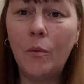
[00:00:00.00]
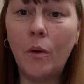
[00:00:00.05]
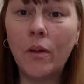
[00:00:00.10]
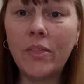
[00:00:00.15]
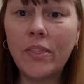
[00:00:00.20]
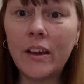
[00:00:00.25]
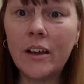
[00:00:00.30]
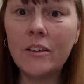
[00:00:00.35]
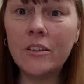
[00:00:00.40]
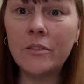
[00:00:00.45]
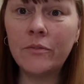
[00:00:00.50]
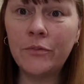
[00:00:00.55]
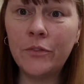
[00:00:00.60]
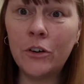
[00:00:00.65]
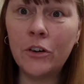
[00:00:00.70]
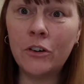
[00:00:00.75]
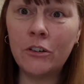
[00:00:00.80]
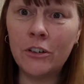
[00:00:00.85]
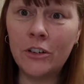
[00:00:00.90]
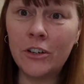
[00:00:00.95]

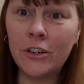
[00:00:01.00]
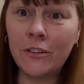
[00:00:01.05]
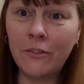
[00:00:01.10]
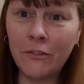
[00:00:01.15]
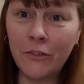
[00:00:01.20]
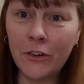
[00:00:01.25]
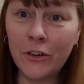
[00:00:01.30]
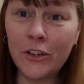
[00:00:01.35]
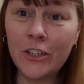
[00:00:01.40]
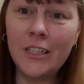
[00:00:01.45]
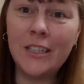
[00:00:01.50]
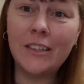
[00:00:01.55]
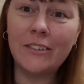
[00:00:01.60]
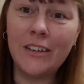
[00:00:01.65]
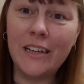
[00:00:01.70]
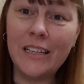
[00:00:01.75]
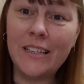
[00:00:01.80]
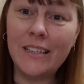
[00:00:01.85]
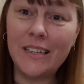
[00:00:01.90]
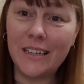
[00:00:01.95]

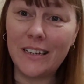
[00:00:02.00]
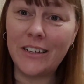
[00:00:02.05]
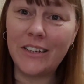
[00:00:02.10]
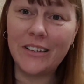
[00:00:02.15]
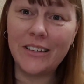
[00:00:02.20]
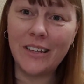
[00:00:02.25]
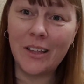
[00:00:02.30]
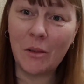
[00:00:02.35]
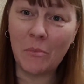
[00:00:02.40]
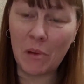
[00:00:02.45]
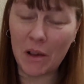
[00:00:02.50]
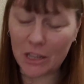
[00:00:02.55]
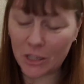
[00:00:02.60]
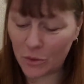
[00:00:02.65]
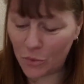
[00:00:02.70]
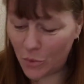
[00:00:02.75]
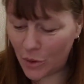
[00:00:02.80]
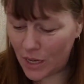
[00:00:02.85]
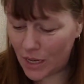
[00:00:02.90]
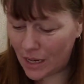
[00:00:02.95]
1,443 stitches in the
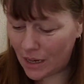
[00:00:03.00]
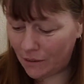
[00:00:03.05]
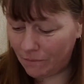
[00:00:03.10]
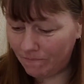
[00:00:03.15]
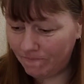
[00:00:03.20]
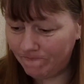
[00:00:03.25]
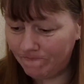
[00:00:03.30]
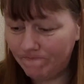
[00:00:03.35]
past week.